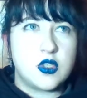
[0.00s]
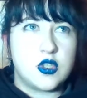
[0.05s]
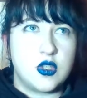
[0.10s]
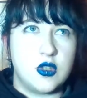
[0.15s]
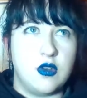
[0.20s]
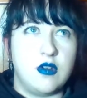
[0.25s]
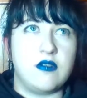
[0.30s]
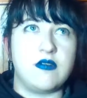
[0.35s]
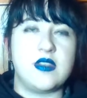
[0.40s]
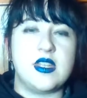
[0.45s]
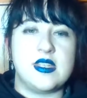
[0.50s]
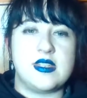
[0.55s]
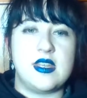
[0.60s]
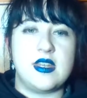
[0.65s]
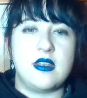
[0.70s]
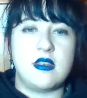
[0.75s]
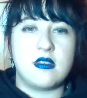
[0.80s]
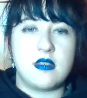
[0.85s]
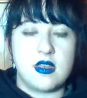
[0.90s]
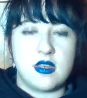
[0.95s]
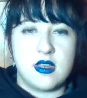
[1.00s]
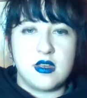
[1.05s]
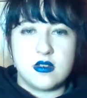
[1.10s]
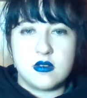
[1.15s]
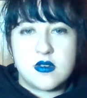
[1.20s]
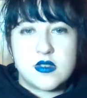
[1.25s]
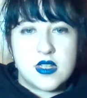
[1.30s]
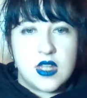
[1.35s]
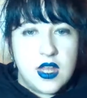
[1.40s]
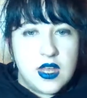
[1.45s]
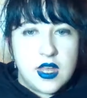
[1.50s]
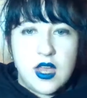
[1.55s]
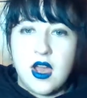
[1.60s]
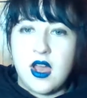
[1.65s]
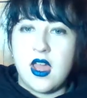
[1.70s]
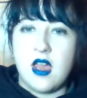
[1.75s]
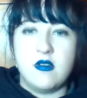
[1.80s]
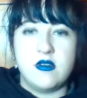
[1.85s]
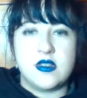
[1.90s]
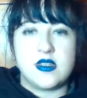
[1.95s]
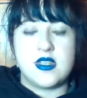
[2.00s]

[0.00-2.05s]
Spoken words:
I'm not sure if there's anything else like it.